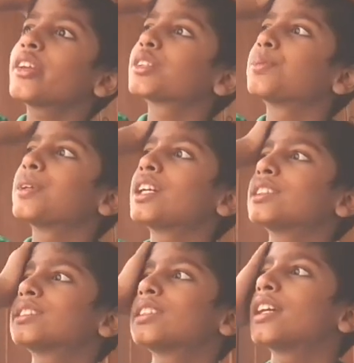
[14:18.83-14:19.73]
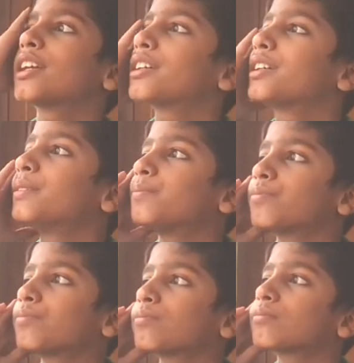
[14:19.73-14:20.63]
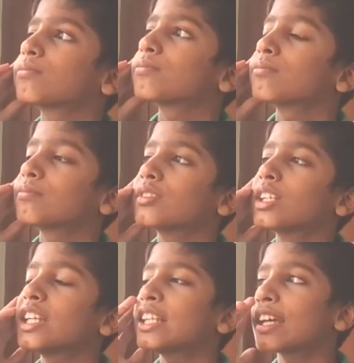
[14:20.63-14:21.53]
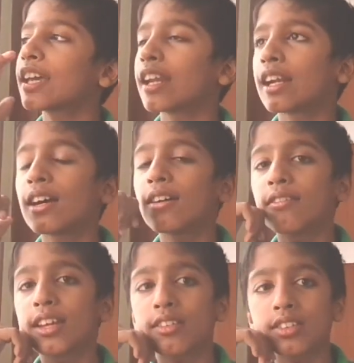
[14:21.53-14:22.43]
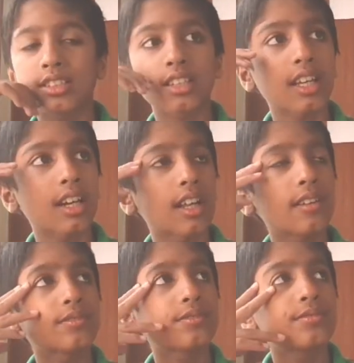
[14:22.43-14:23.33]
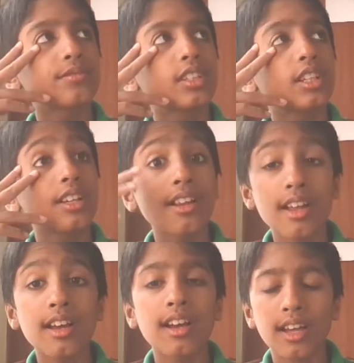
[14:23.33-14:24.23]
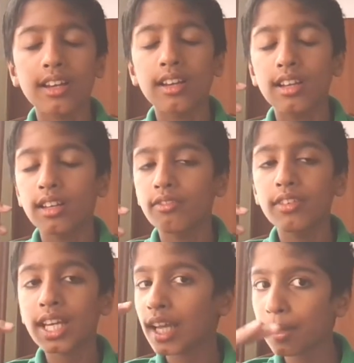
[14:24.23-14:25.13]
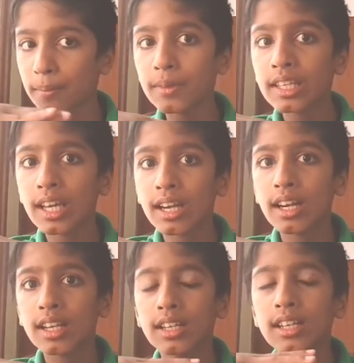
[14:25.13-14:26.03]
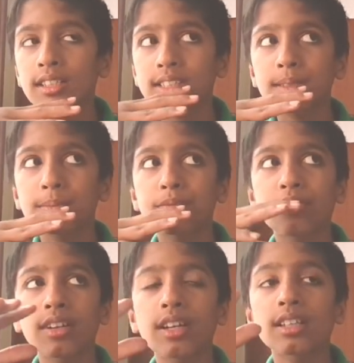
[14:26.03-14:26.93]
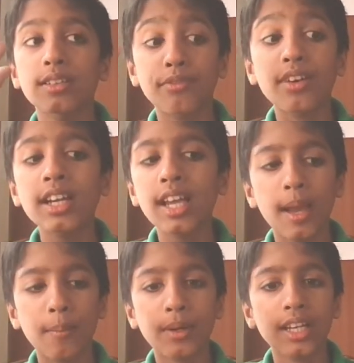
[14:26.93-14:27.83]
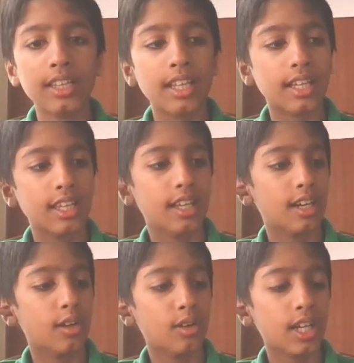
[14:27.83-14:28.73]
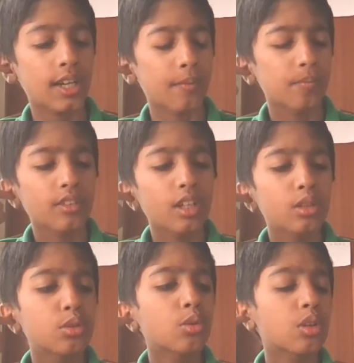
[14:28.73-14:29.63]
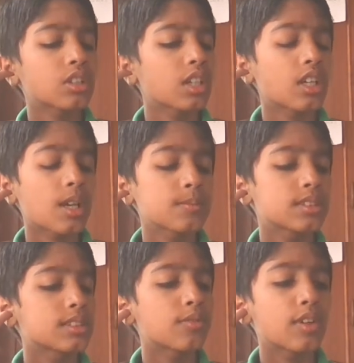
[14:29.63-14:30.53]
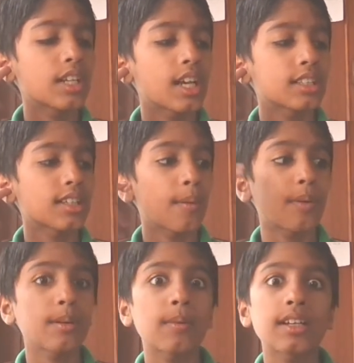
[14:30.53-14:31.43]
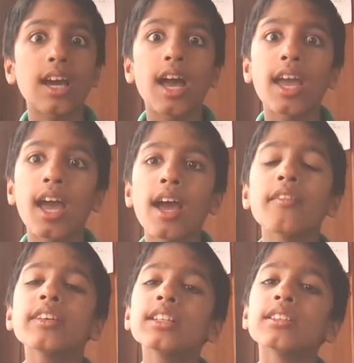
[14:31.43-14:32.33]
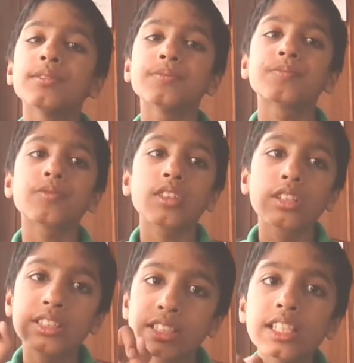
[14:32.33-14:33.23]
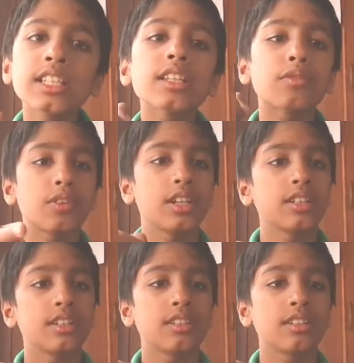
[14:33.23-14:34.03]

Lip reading: an experience like in the Kerala when I was in Kerala. Uh, when I'm in Karnataka, some flood happened in the Kerala. Okay, 2 or 3 times the flood has happened, but I haven't seen the flood